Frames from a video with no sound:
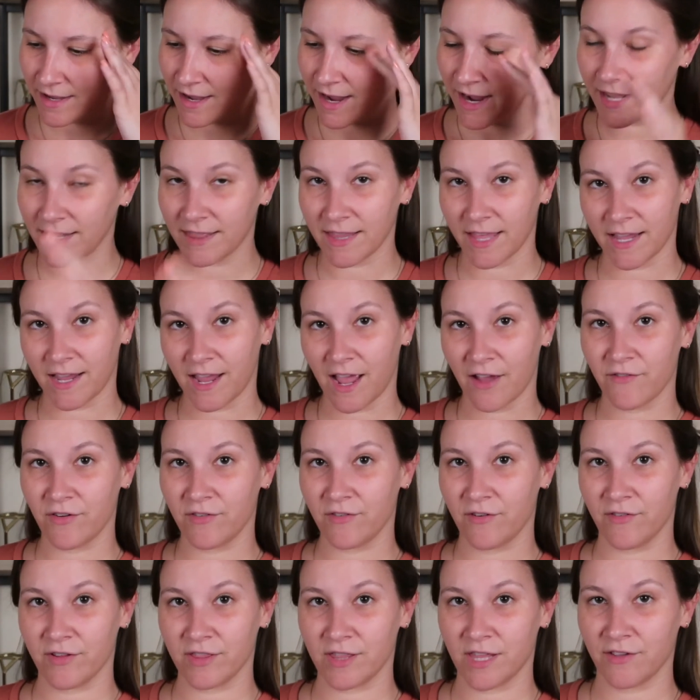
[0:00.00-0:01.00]
like having
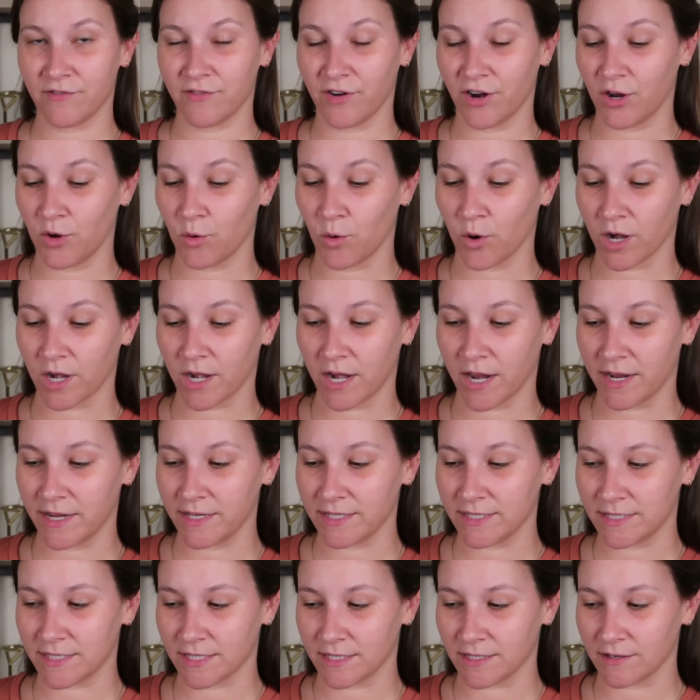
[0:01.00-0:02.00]
everything very
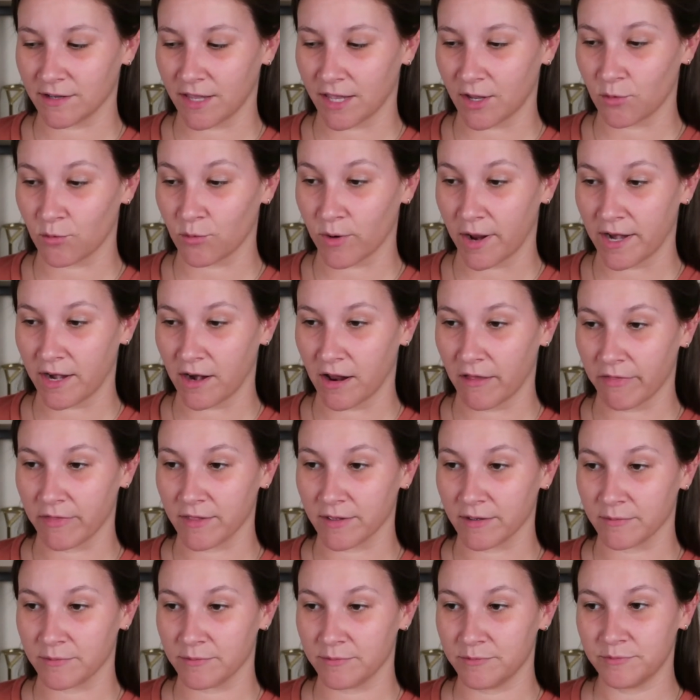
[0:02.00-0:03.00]
organized and like right on
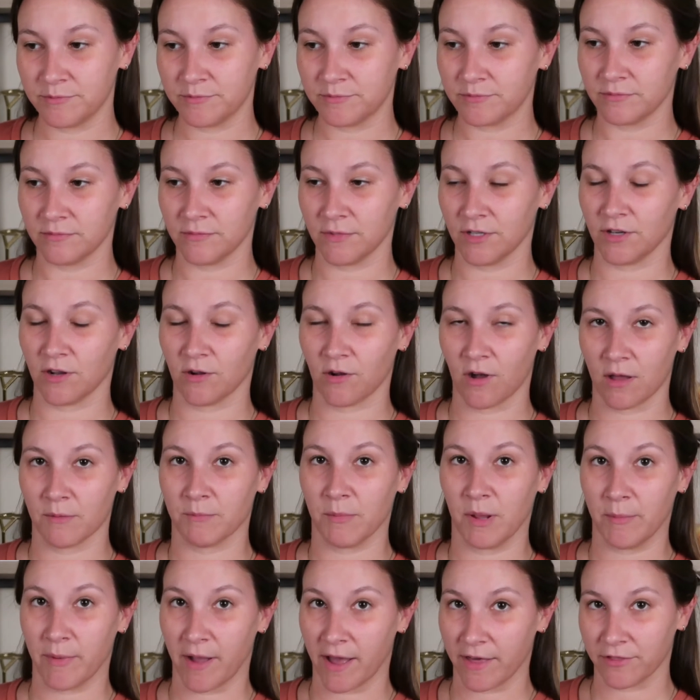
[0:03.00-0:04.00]
the, you know, on
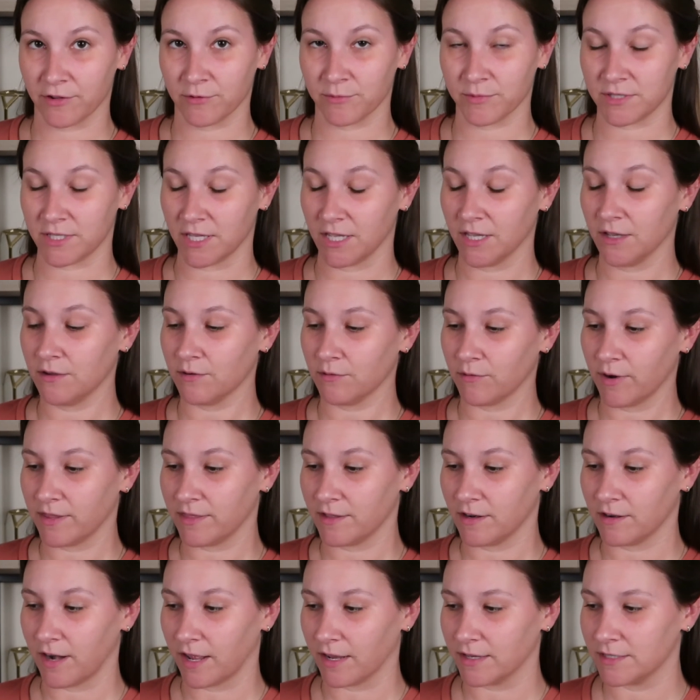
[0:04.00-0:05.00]
my bathroom sink right
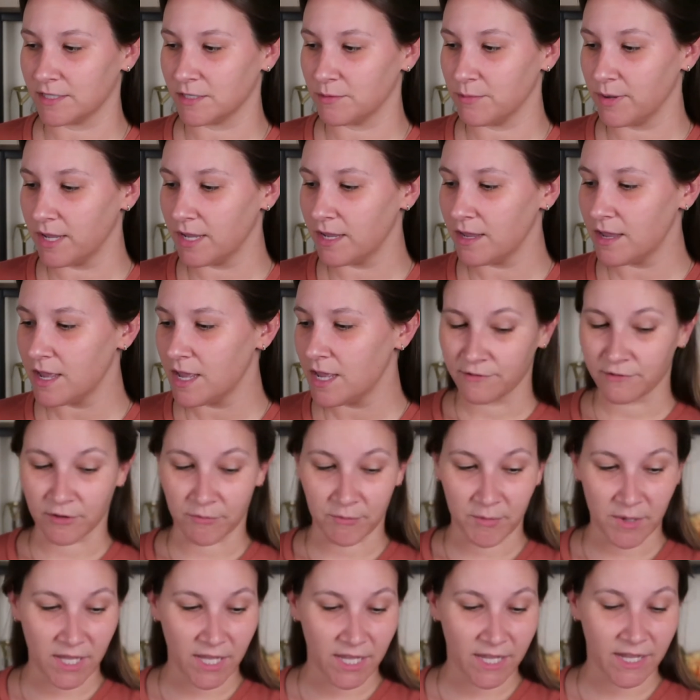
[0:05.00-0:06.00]
there next to me. For
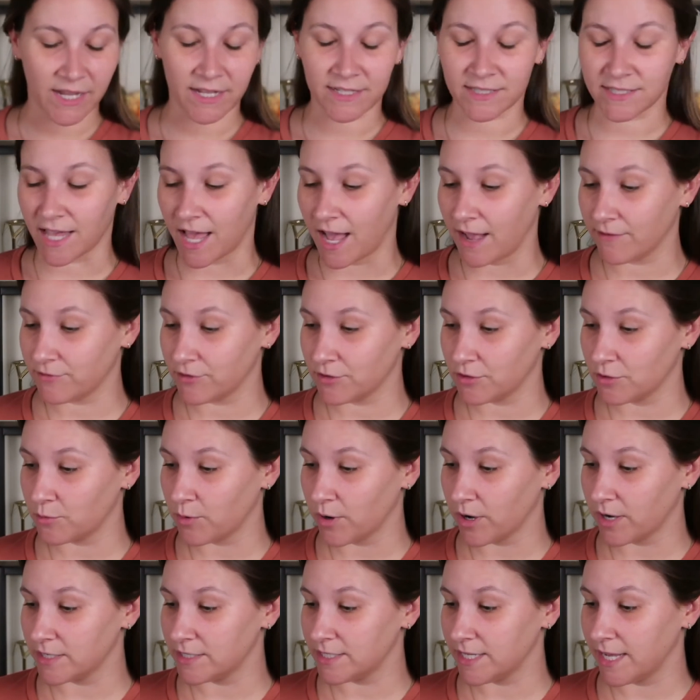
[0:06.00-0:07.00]
me, it's after the
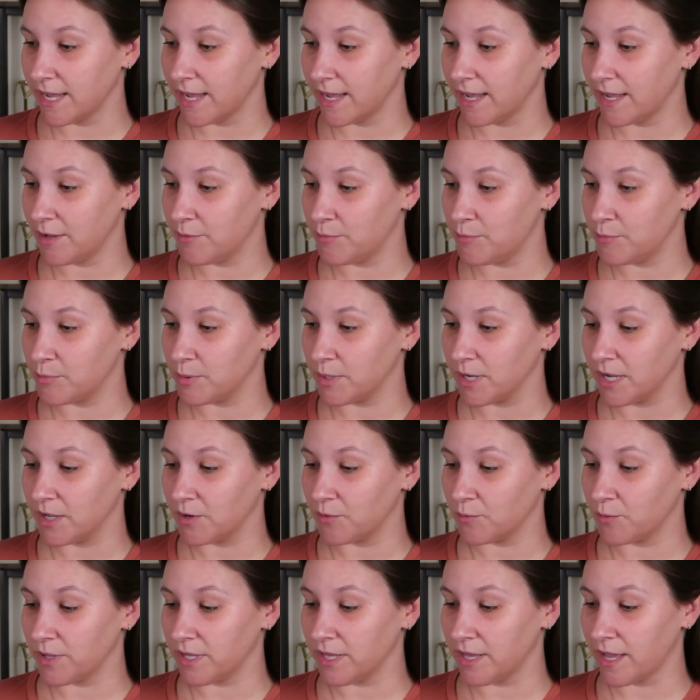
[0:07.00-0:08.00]
work day, but
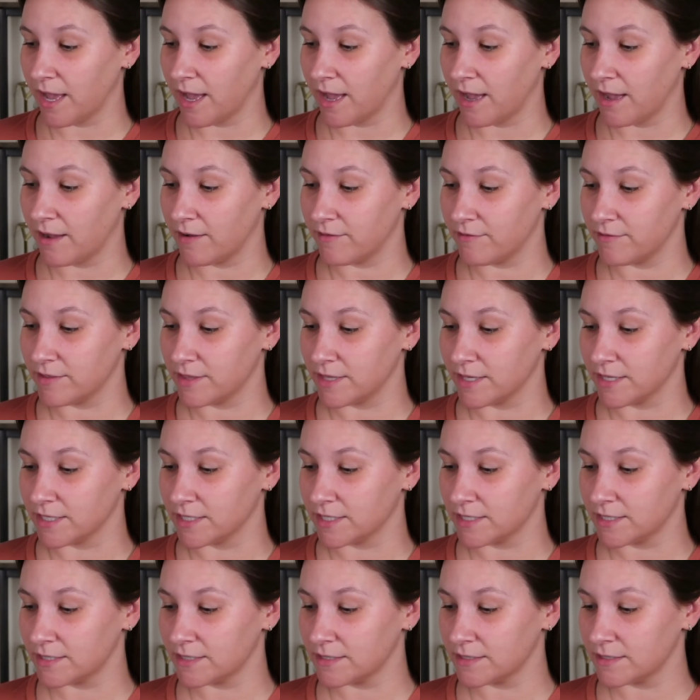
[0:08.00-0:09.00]
we have
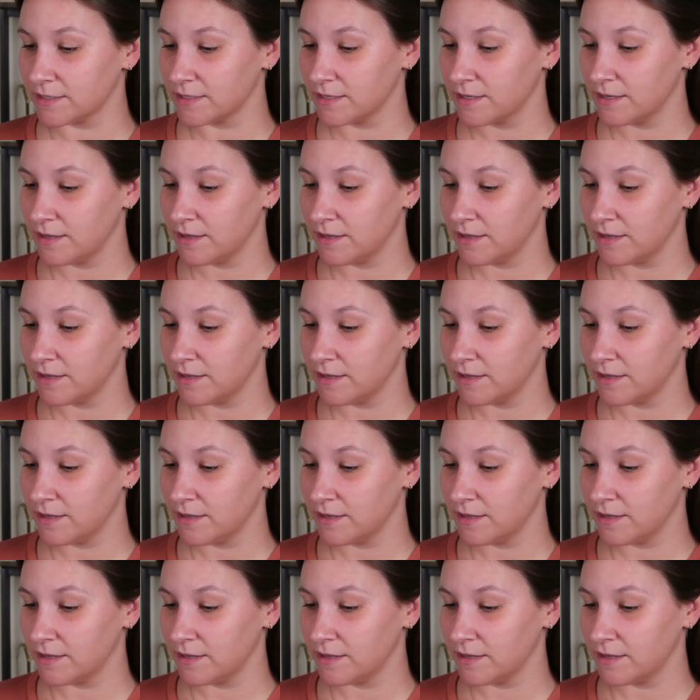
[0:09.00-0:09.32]
this